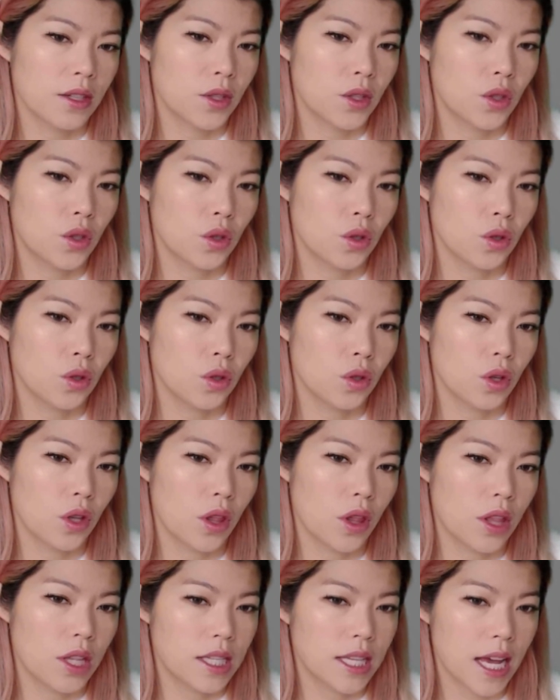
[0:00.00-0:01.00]
to
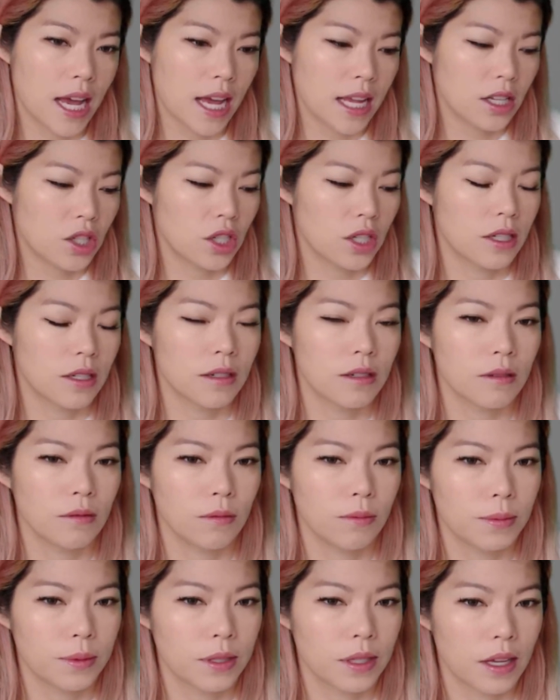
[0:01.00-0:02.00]
the tangent.
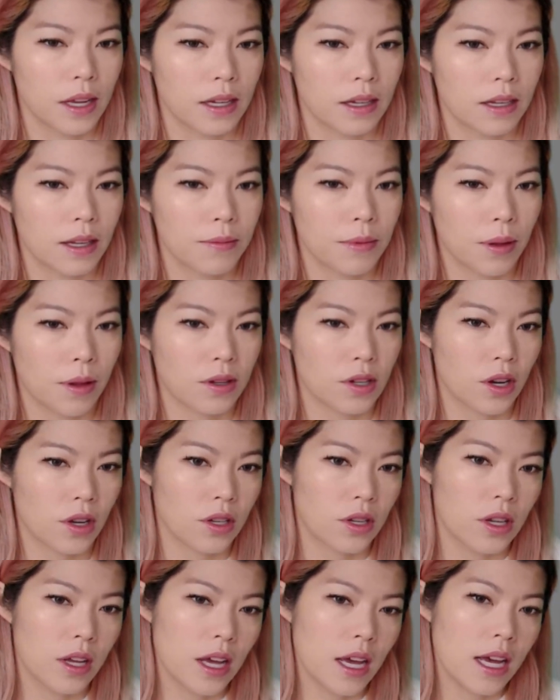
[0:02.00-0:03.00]
Oops, hang on, let me show
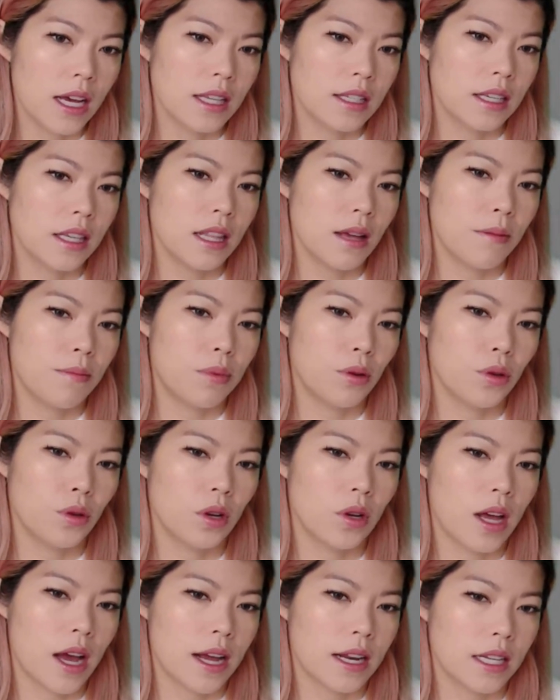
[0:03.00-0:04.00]
you. See, the blue
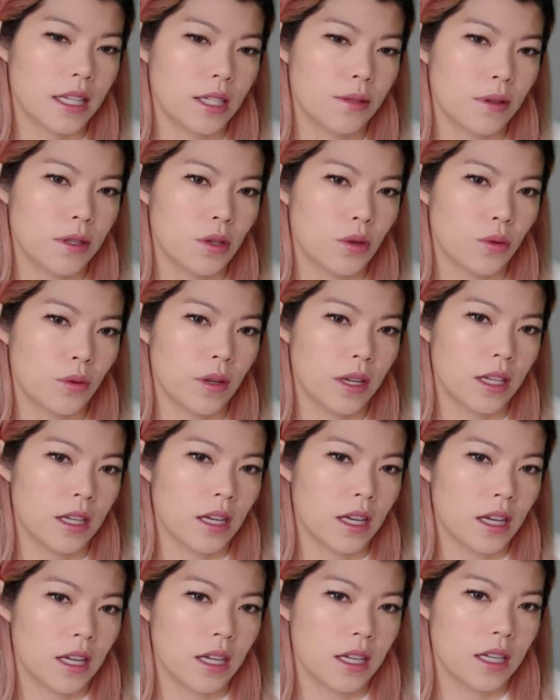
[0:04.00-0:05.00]
line is
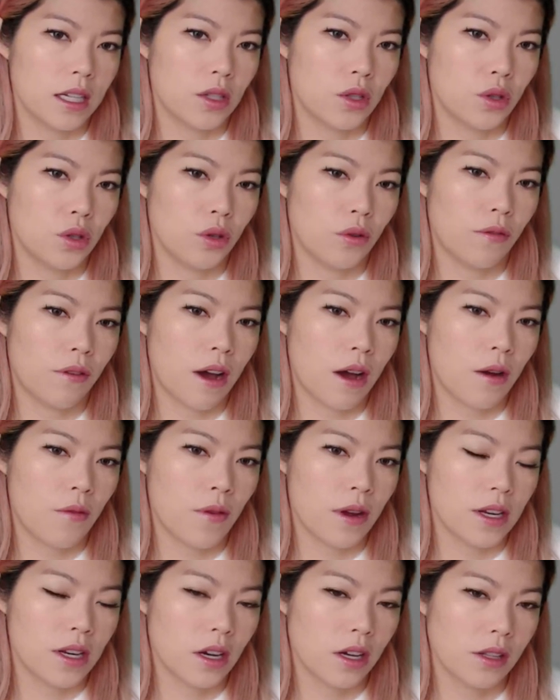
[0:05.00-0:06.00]
between the two
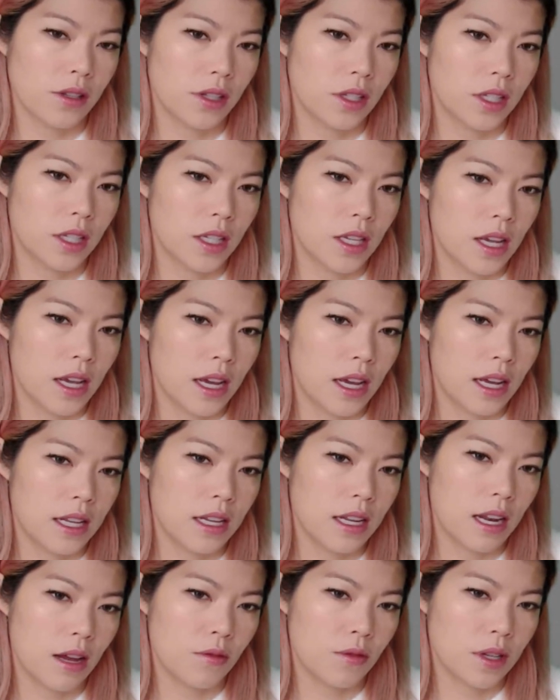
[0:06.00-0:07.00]
faraway dots, and
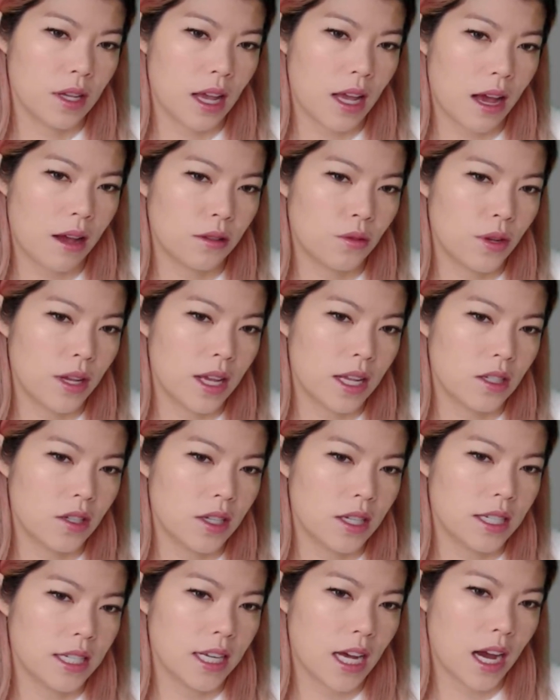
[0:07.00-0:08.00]
then as we get to
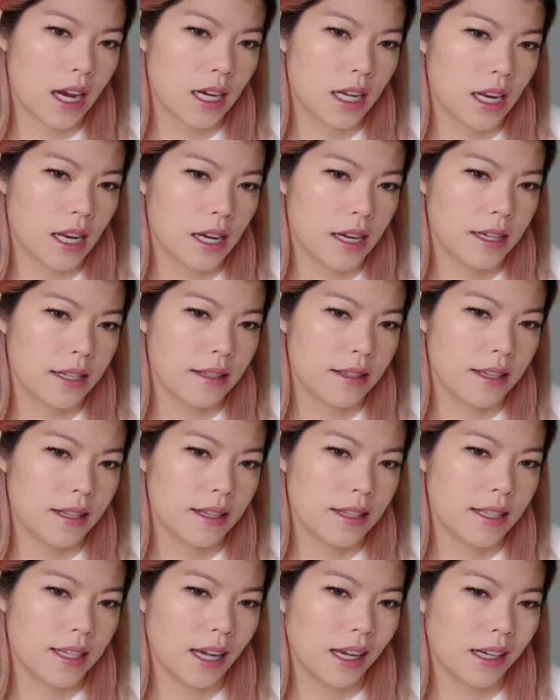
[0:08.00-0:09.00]
the darker line, see
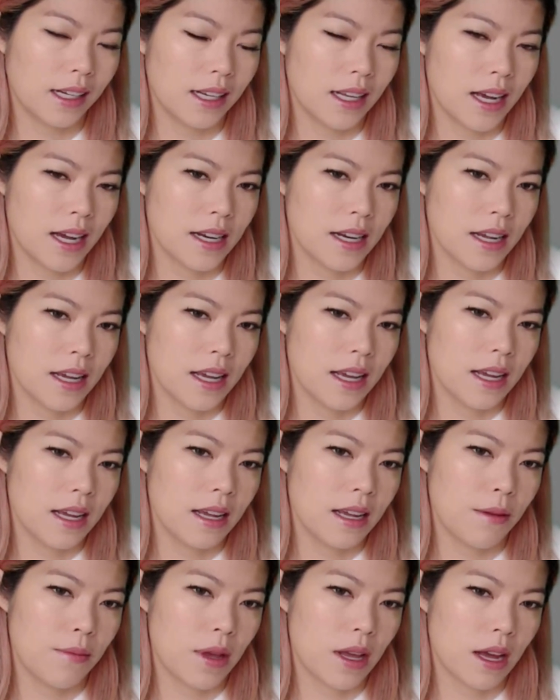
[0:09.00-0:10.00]
the darker line,
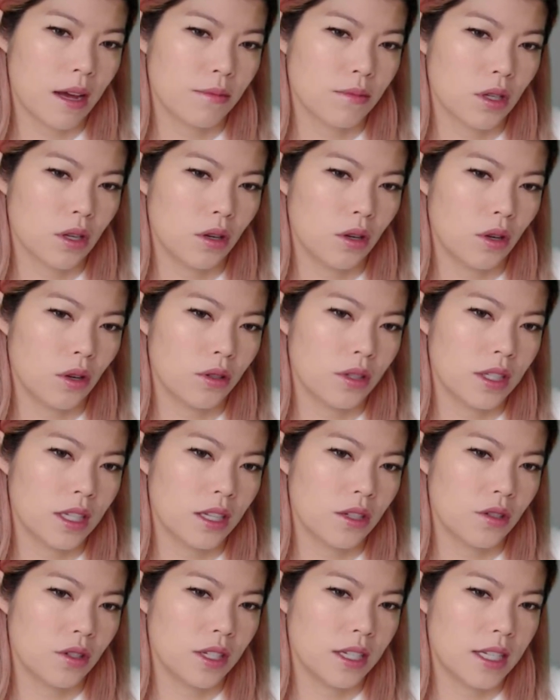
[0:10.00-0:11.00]
it becomes closer
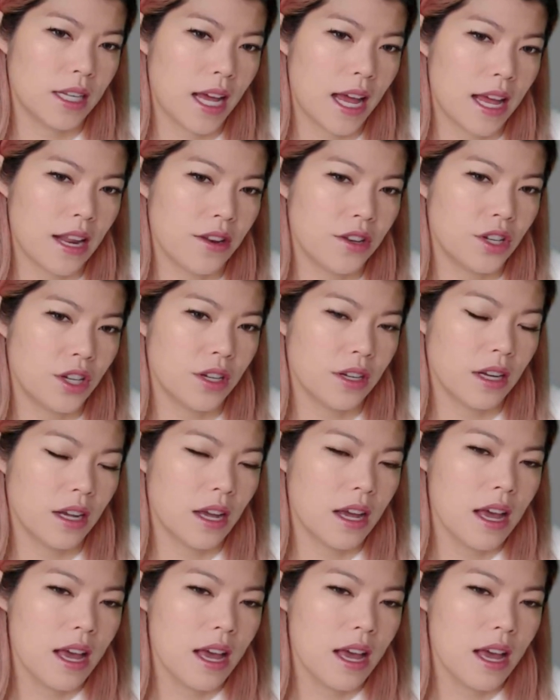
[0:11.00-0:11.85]
to the tangent.